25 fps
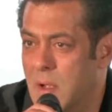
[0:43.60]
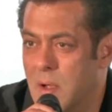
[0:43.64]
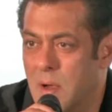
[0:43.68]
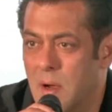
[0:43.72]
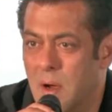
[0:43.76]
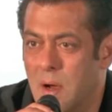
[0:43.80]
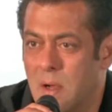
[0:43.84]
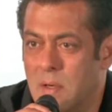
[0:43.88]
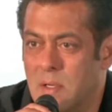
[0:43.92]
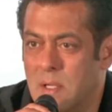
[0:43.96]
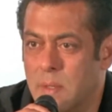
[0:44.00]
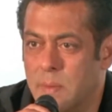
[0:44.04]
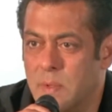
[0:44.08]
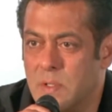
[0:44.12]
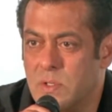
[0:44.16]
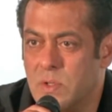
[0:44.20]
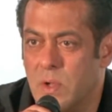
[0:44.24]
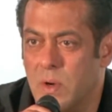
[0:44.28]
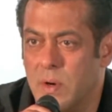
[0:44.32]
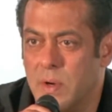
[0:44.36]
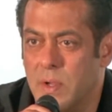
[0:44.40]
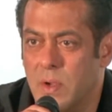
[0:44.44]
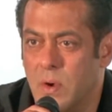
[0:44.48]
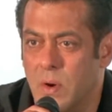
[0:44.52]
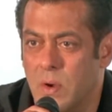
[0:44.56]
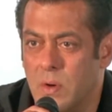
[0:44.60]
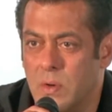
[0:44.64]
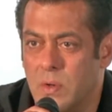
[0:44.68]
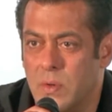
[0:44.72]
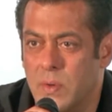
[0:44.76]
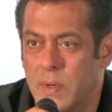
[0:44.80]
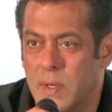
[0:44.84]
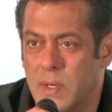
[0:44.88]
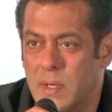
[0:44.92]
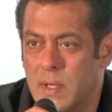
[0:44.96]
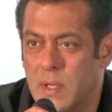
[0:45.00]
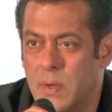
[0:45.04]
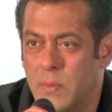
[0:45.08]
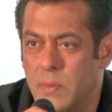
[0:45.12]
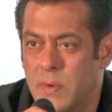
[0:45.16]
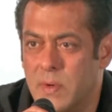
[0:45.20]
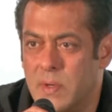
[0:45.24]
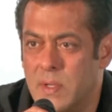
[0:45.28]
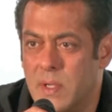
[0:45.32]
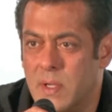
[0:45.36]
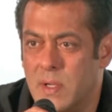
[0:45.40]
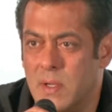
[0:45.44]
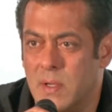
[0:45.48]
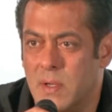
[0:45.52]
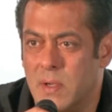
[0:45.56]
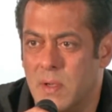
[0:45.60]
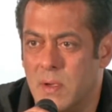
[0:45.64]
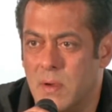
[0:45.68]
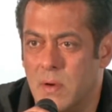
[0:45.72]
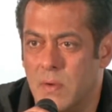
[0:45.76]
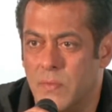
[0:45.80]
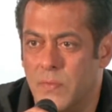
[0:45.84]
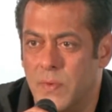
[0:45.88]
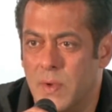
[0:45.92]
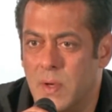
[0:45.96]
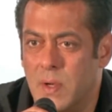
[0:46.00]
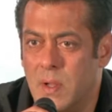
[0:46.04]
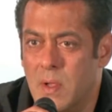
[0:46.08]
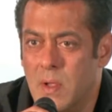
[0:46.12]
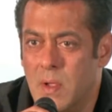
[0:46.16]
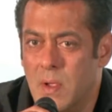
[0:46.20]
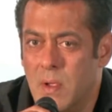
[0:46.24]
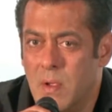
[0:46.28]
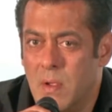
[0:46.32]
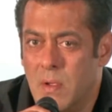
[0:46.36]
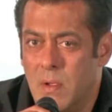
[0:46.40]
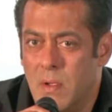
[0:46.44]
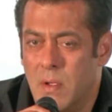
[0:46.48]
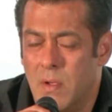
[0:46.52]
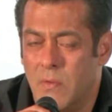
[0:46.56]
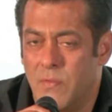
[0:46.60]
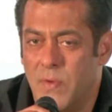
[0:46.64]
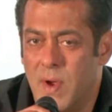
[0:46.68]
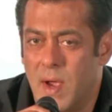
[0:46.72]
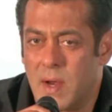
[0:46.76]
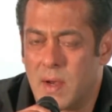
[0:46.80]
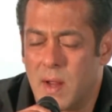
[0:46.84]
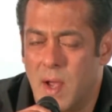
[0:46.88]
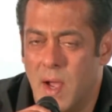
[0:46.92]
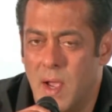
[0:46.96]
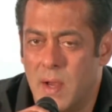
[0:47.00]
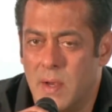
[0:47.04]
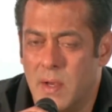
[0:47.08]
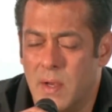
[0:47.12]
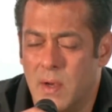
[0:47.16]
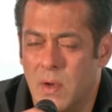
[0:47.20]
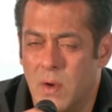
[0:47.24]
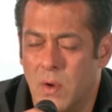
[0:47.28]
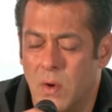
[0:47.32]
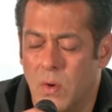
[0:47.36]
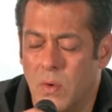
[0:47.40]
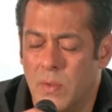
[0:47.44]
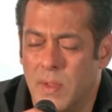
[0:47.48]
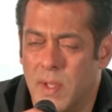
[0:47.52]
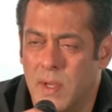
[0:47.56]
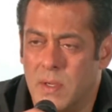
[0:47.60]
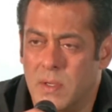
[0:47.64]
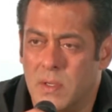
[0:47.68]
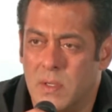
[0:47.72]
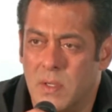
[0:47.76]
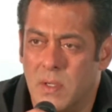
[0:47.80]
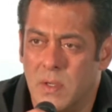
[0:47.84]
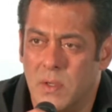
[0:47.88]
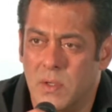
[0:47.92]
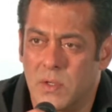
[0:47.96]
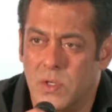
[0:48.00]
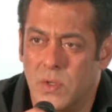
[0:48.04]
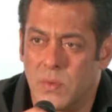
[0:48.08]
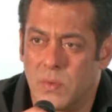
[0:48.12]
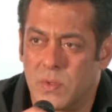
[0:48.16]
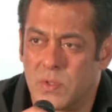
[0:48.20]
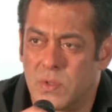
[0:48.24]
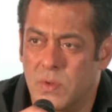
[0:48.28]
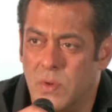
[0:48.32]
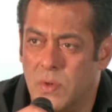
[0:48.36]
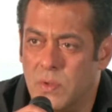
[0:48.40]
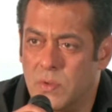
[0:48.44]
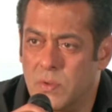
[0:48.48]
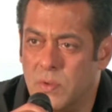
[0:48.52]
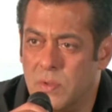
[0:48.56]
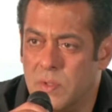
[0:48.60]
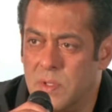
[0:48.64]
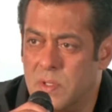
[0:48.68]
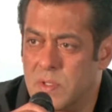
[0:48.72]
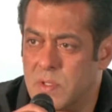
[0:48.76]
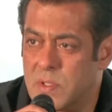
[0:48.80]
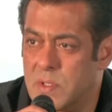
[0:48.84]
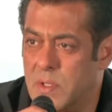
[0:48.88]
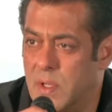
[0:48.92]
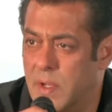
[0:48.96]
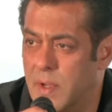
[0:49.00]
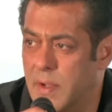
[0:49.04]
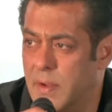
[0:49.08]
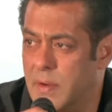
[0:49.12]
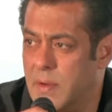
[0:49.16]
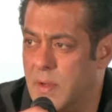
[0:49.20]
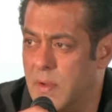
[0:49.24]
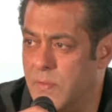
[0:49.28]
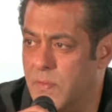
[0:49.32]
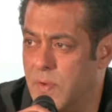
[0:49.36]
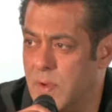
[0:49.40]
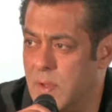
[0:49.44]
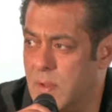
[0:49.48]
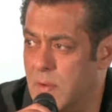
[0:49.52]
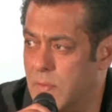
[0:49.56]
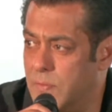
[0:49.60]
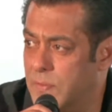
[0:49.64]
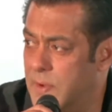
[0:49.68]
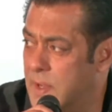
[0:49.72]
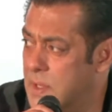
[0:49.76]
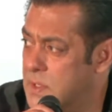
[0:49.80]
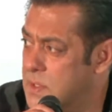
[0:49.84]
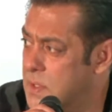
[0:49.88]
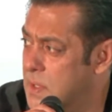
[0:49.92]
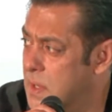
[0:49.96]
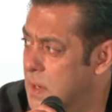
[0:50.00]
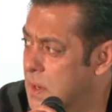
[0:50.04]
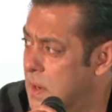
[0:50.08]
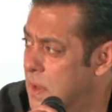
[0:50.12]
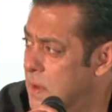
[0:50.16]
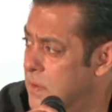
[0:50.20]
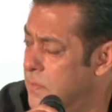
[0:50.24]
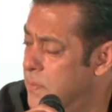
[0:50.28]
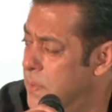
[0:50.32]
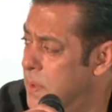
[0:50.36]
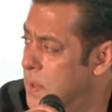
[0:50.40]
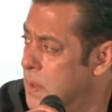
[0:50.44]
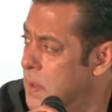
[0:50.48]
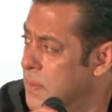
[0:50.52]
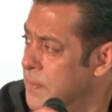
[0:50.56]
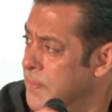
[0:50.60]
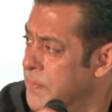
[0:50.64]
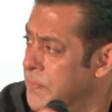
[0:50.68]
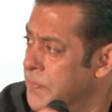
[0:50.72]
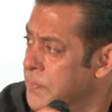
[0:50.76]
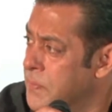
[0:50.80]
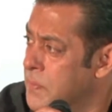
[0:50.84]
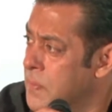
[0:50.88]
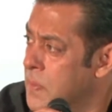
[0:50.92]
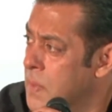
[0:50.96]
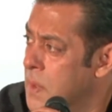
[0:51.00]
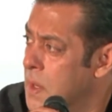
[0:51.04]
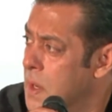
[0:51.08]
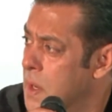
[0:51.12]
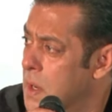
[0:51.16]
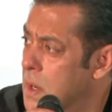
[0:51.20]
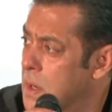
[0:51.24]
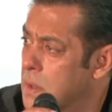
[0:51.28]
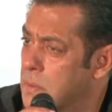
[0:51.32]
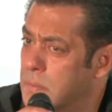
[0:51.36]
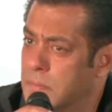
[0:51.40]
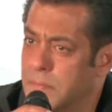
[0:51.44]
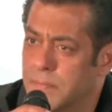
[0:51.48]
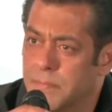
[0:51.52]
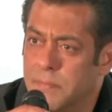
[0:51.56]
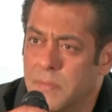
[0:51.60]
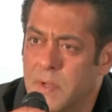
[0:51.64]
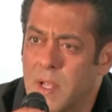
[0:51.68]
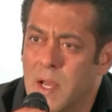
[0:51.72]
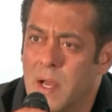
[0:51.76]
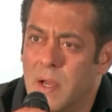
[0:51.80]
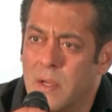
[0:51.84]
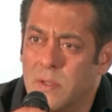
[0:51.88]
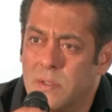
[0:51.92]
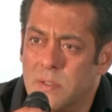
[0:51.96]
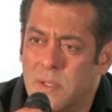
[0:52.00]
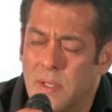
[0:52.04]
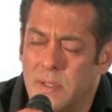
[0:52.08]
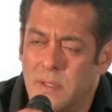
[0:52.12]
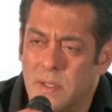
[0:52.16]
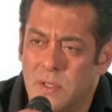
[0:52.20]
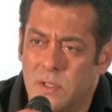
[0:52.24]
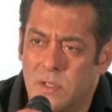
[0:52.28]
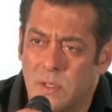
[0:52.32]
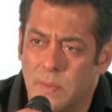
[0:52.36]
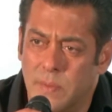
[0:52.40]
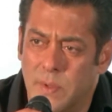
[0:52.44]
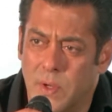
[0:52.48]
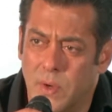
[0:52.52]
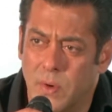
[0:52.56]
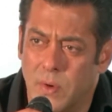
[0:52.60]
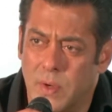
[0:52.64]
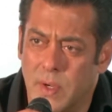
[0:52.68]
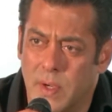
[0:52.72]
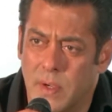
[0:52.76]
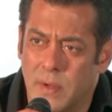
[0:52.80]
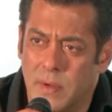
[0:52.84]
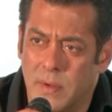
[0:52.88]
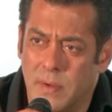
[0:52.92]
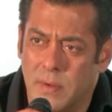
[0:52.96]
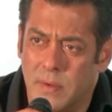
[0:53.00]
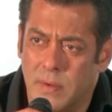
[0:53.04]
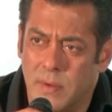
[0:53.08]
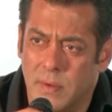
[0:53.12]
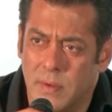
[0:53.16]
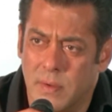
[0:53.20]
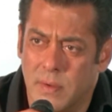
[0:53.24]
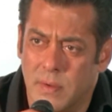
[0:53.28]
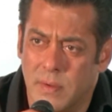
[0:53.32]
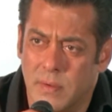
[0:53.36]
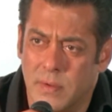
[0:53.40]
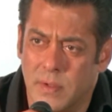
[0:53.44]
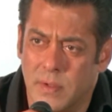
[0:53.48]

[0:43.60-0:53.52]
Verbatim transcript: While Salman also spoke about his Veer Gati co-actress Pooja Dadwal's request, who's suffering from multiple diseases, for financial aid to continue with her treatment.